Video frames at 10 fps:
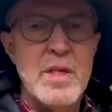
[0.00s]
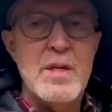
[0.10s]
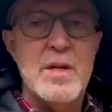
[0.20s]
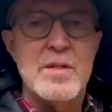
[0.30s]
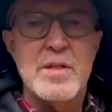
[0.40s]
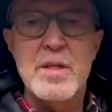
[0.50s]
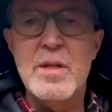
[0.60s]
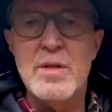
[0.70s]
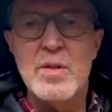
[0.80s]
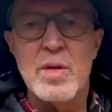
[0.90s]
that on a
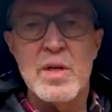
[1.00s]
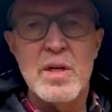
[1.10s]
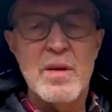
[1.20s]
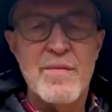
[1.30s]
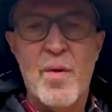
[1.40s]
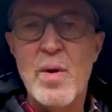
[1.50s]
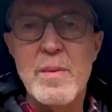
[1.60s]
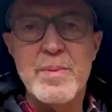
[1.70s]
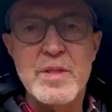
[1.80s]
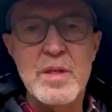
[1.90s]
cedar tree,
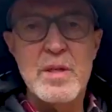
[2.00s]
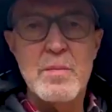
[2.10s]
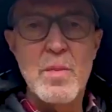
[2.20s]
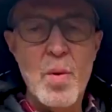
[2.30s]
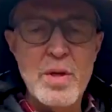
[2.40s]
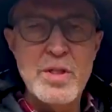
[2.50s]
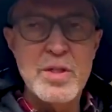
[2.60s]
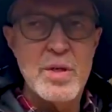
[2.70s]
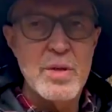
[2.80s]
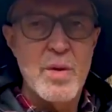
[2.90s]
40% of the
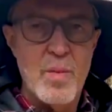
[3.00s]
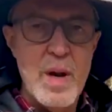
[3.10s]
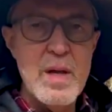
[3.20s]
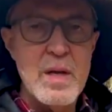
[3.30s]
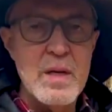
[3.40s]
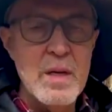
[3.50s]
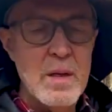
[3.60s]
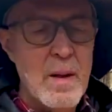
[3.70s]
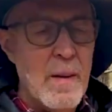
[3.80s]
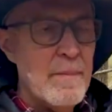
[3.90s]
moisture, the rain,
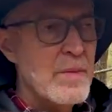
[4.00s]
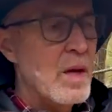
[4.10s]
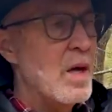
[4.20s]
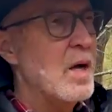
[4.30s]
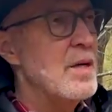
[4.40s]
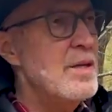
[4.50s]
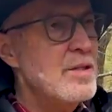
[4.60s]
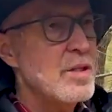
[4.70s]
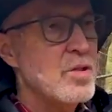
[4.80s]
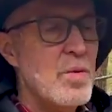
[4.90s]
uh,
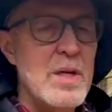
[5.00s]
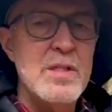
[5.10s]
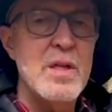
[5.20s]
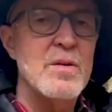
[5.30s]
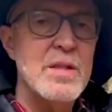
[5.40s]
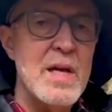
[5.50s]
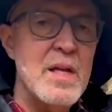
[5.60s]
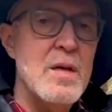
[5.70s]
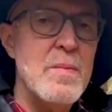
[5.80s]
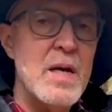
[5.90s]
hits the trees, either
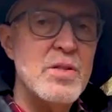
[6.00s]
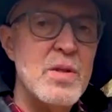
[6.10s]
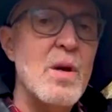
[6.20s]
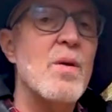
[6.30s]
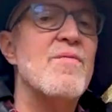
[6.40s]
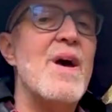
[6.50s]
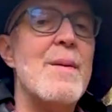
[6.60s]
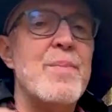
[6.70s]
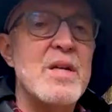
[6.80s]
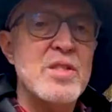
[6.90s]
taken in by a tree or
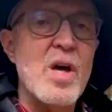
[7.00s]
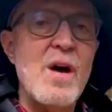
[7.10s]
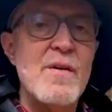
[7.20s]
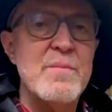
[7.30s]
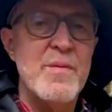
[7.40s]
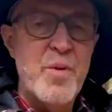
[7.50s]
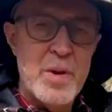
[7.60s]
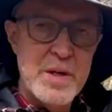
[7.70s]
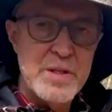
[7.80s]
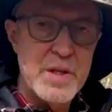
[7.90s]
evaporates off before
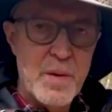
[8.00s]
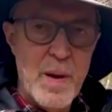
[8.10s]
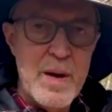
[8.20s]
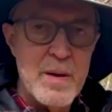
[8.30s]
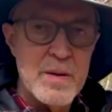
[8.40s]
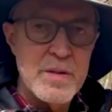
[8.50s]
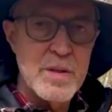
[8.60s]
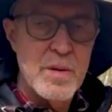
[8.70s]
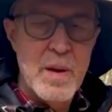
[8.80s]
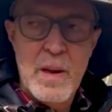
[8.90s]
it hits the ground. So,